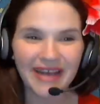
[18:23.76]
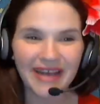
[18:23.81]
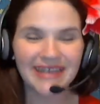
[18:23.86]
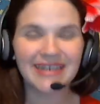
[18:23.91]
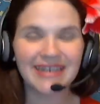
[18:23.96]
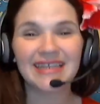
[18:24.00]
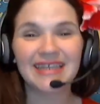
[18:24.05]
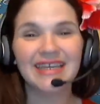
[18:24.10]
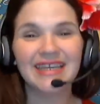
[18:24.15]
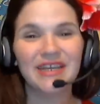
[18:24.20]

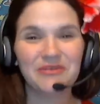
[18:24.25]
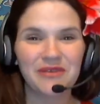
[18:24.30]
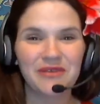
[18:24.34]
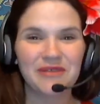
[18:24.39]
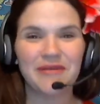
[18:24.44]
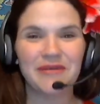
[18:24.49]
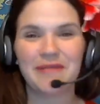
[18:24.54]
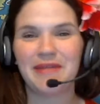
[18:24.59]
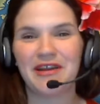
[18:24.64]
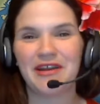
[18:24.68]
Finally, in
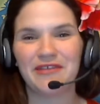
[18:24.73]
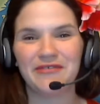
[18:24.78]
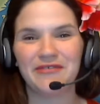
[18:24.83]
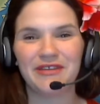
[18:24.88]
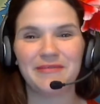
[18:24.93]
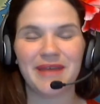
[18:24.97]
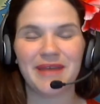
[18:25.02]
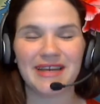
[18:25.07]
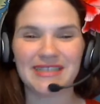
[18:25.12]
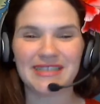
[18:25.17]
one of my
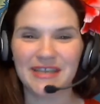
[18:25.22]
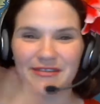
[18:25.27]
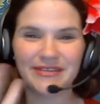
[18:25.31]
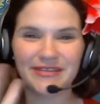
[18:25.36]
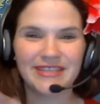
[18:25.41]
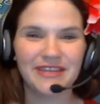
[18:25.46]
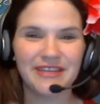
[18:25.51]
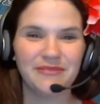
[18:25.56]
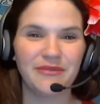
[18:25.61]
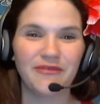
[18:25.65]
parent feedbacks I
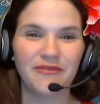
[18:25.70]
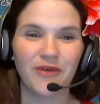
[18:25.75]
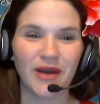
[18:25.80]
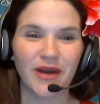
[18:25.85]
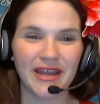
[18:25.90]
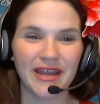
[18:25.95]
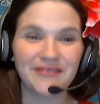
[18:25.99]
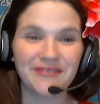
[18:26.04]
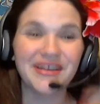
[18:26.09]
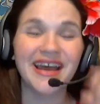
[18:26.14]
received
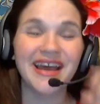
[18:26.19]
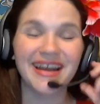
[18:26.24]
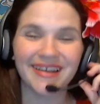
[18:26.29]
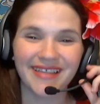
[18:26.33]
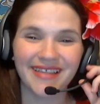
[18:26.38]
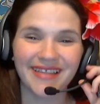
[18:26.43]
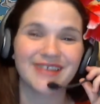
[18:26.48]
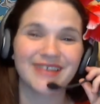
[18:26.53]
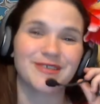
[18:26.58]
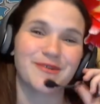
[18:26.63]
before I even
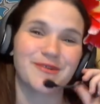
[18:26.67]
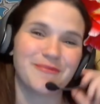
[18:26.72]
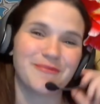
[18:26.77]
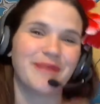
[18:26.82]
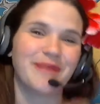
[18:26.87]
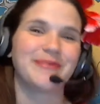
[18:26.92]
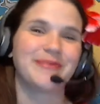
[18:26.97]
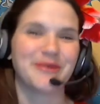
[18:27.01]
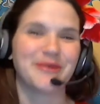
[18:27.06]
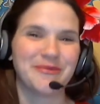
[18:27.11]
had class, her
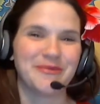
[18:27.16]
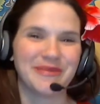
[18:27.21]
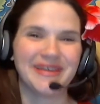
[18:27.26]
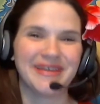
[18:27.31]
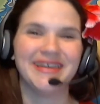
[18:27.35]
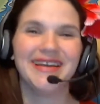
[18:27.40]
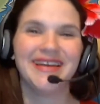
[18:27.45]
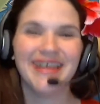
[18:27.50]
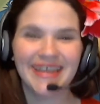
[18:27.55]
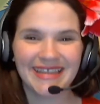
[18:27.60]
mom told
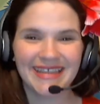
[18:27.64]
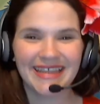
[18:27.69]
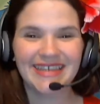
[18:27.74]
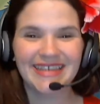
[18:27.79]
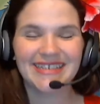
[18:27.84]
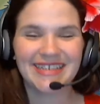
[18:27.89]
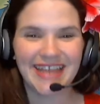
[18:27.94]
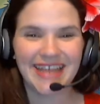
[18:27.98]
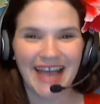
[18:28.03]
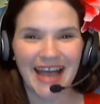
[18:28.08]
me
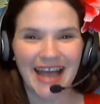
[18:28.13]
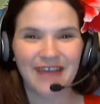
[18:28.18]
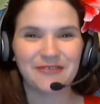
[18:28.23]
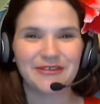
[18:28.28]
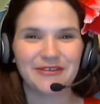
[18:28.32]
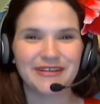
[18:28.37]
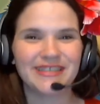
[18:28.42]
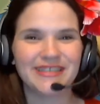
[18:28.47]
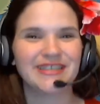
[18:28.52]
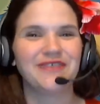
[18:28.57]
that she
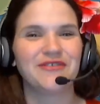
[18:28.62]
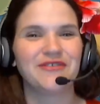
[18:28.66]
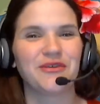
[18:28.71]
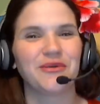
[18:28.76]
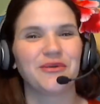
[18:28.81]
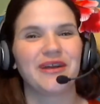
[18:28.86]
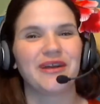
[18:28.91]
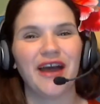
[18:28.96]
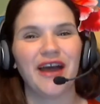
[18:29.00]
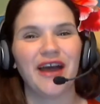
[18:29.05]
had
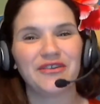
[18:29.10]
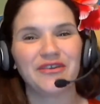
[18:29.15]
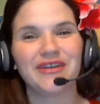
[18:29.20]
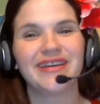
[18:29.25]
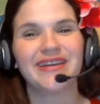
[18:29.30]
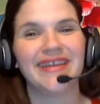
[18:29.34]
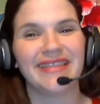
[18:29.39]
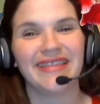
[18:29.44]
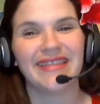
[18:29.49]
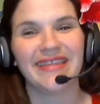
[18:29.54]
received a
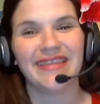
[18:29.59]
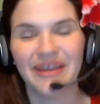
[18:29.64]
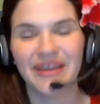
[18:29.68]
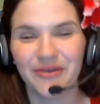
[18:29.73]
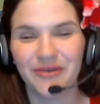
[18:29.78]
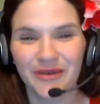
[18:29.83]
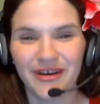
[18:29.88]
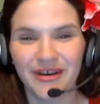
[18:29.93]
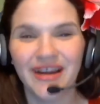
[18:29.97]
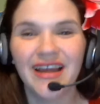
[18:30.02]
100 and that
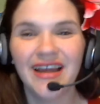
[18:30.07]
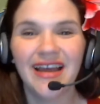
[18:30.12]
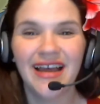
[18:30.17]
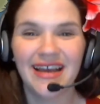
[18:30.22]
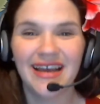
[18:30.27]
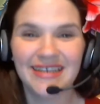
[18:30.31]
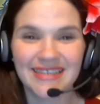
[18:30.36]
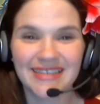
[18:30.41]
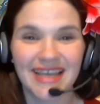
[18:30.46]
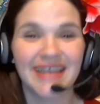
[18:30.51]
they were
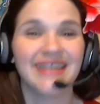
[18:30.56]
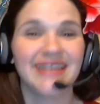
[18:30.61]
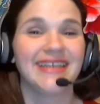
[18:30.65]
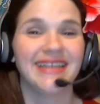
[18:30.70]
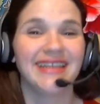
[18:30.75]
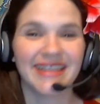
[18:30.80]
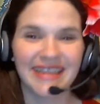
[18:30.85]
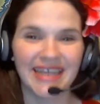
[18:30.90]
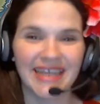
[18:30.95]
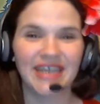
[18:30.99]

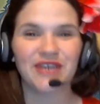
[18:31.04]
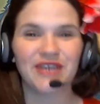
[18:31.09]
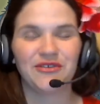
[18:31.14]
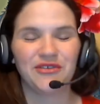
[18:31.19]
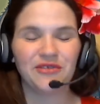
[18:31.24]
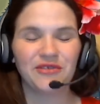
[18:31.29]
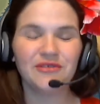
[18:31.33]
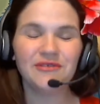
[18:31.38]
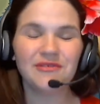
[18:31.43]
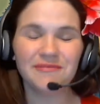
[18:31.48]
excited and
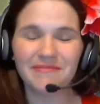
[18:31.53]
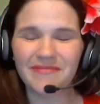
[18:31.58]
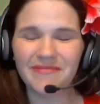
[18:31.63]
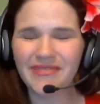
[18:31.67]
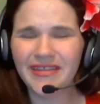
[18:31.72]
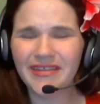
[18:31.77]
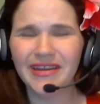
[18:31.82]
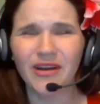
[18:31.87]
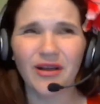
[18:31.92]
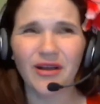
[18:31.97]
thankful.
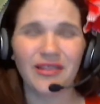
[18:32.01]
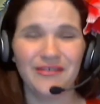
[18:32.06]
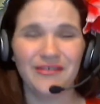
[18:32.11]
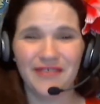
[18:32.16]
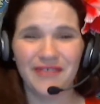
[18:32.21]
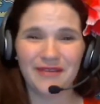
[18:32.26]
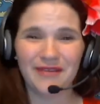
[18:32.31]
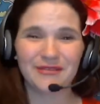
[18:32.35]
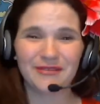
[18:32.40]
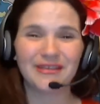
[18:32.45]
And all
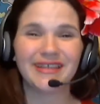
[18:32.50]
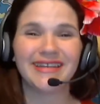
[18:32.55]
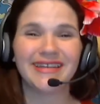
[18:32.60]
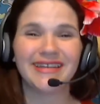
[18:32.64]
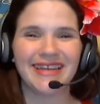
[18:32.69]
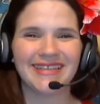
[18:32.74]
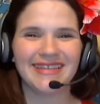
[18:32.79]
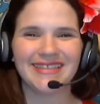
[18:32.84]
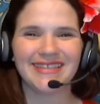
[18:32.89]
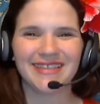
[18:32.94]
of that
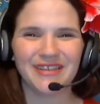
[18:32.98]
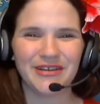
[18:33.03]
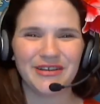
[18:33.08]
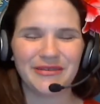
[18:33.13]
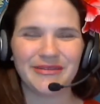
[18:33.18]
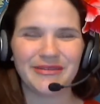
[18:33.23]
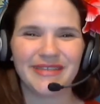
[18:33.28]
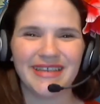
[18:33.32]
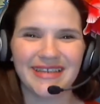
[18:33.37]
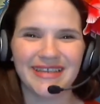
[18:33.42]
really nice,
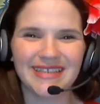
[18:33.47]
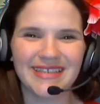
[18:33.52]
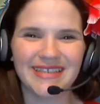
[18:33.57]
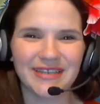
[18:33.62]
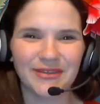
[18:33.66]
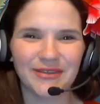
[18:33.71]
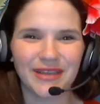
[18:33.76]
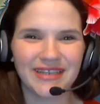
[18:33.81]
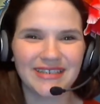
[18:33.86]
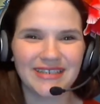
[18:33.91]
things
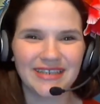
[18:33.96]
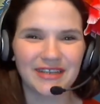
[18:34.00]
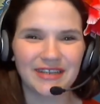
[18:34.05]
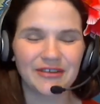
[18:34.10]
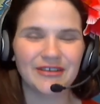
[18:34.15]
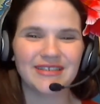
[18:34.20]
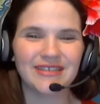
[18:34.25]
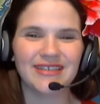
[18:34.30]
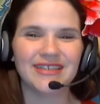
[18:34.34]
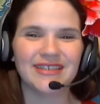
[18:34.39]
that you like to
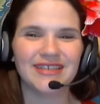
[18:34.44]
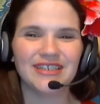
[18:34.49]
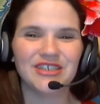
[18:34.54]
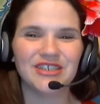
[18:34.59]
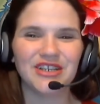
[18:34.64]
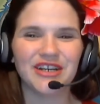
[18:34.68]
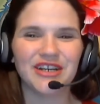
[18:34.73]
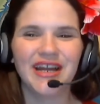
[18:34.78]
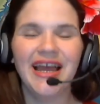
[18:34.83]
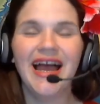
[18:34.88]
hear as a
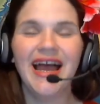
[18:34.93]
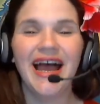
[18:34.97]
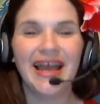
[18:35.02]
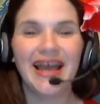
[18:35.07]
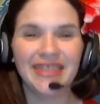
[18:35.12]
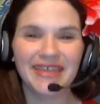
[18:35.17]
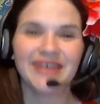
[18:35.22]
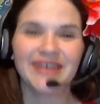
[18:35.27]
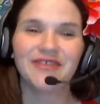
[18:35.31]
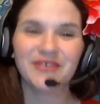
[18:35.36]
teacher.
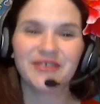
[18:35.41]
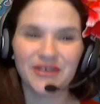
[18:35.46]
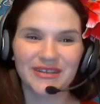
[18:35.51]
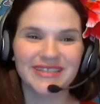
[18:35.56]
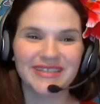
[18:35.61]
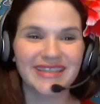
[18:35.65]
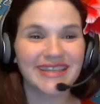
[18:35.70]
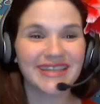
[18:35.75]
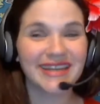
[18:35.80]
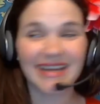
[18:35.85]
And then, of
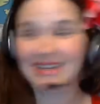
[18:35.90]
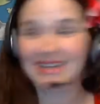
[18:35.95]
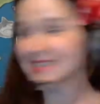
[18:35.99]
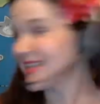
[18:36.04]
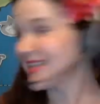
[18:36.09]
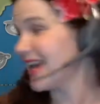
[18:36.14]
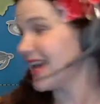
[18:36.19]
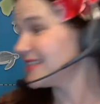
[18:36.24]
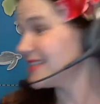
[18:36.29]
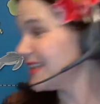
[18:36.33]
course, in the
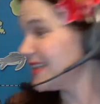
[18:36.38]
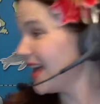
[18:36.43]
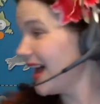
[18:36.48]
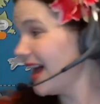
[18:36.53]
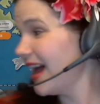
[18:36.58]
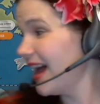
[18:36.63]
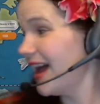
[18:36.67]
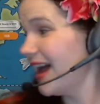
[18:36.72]
next class,